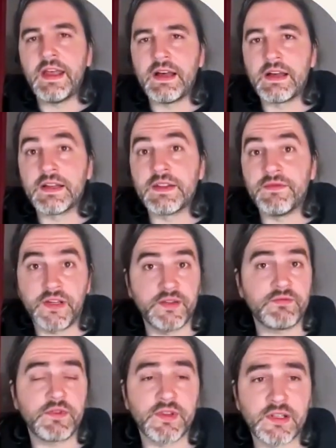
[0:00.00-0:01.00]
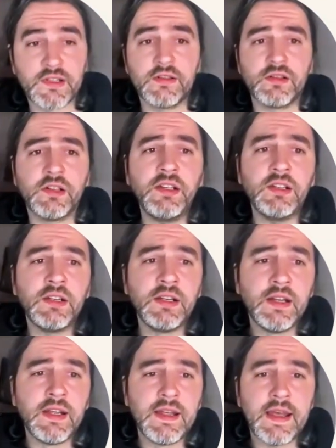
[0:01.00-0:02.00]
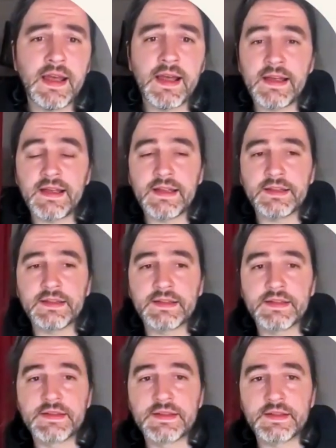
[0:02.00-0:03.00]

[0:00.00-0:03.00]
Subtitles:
defined rather clearly. And